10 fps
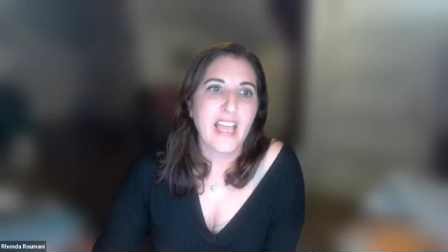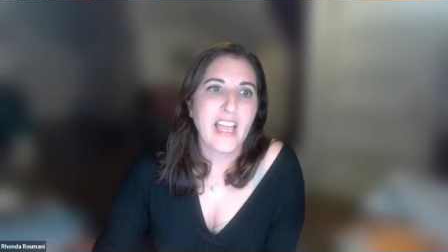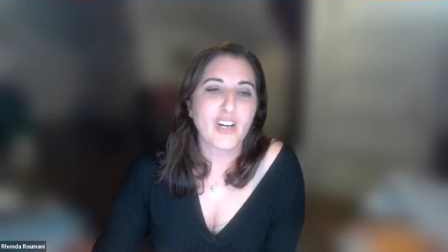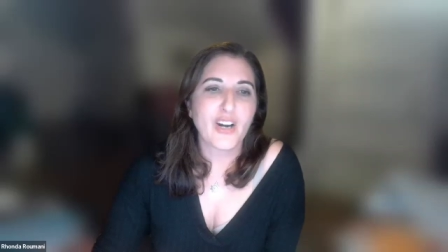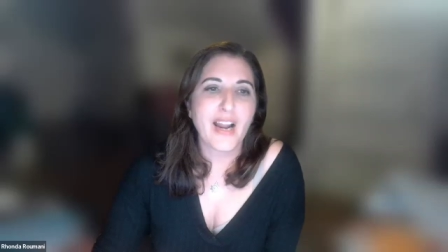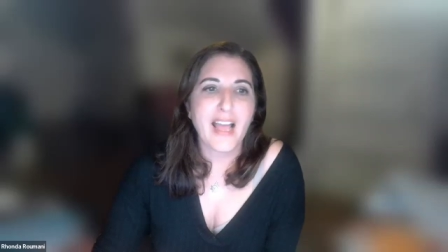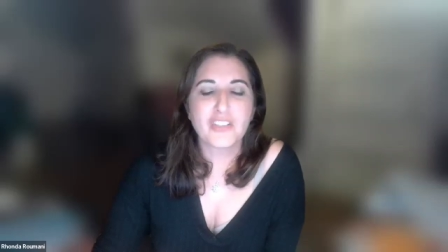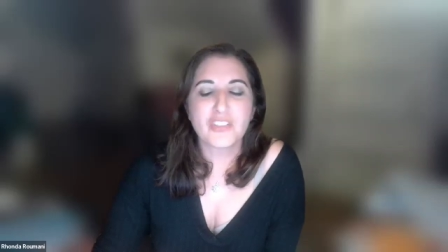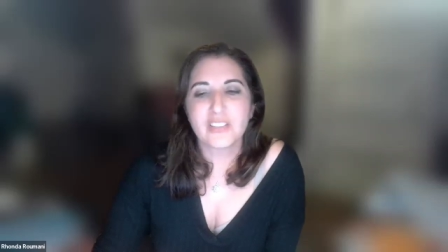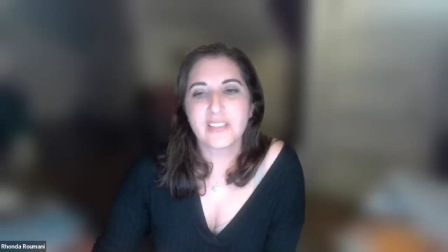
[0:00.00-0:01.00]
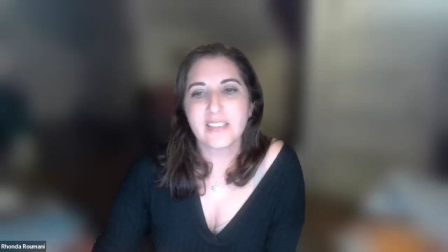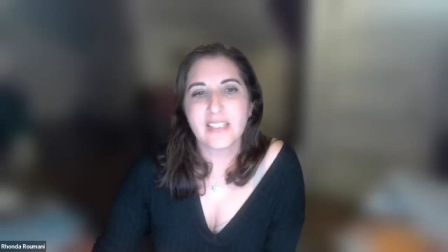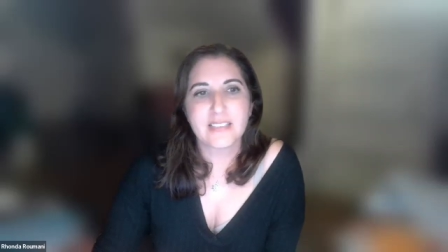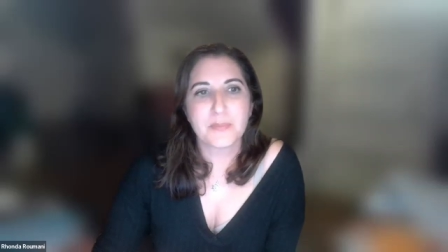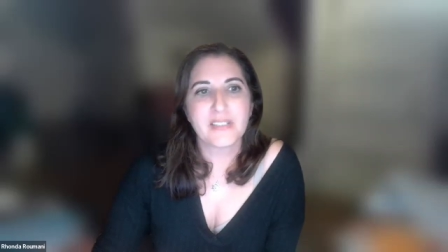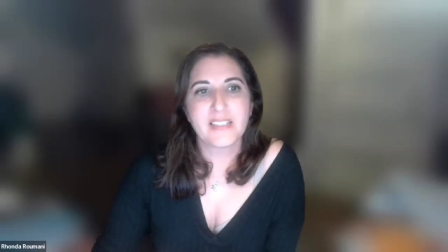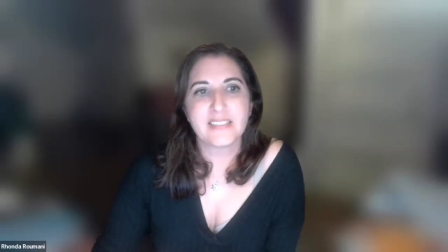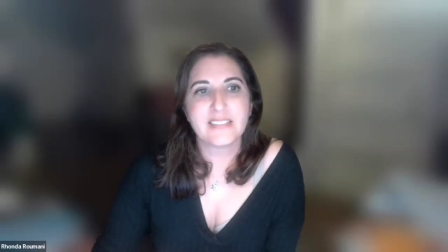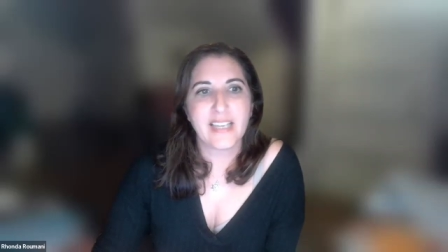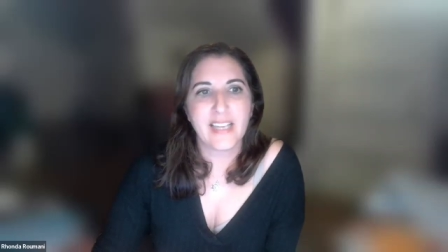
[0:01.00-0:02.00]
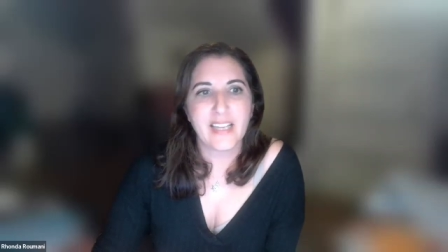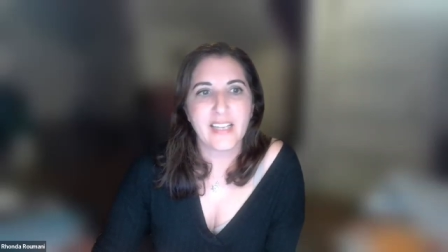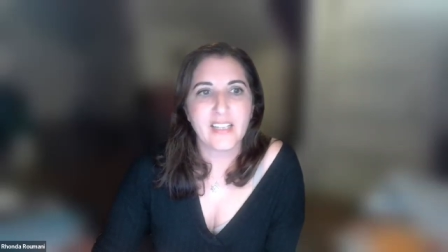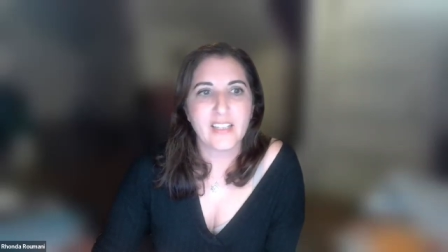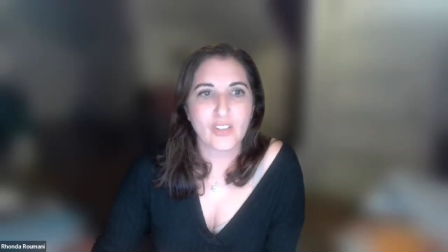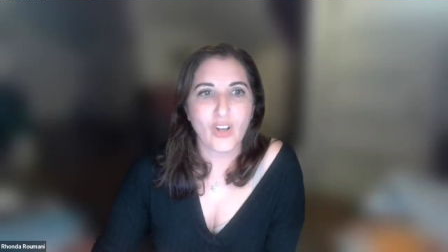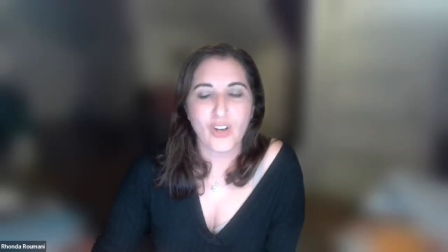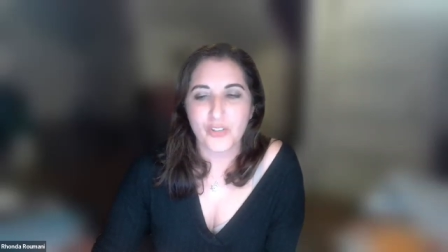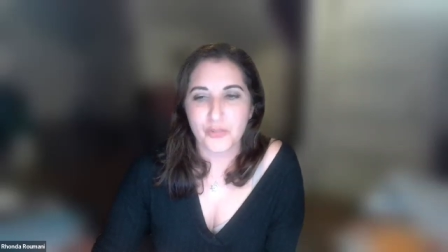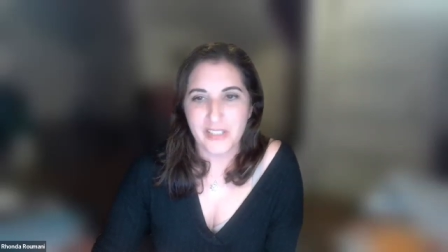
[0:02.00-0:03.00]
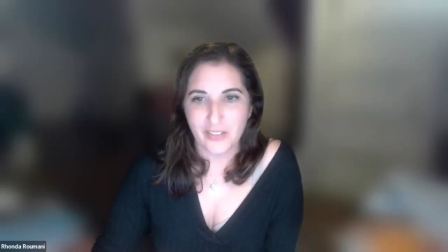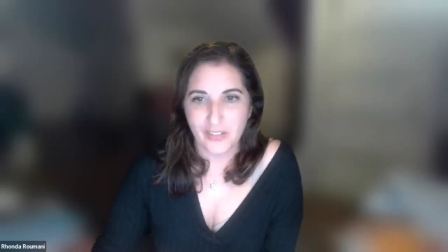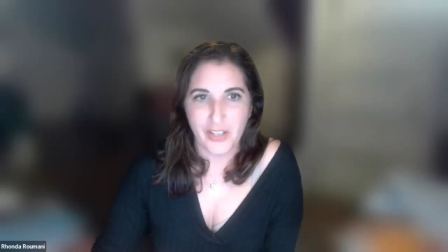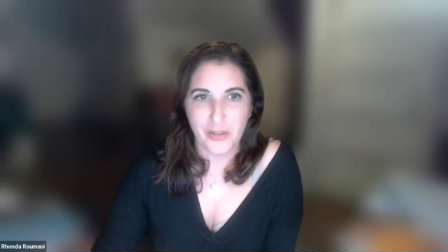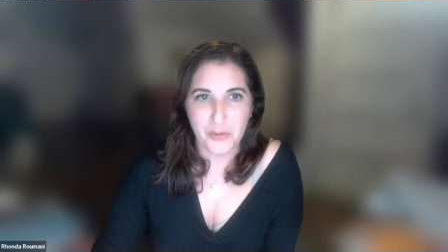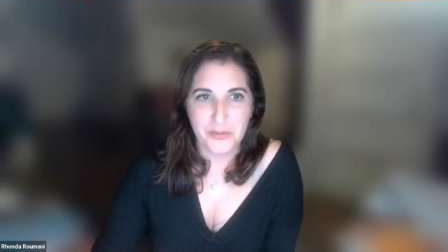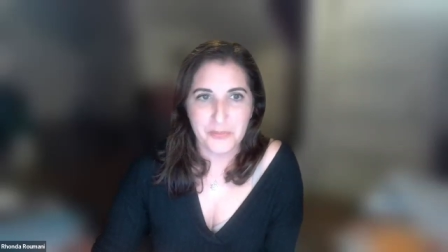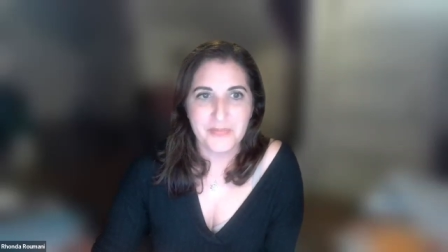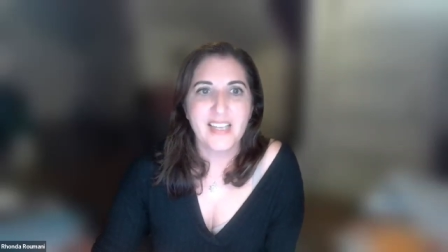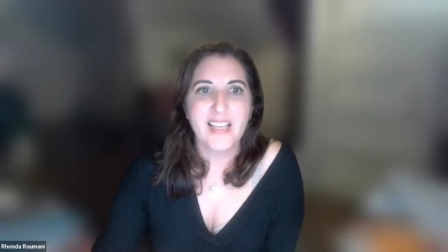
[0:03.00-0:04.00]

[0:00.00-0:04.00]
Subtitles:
And our action has been a day-long read aloud.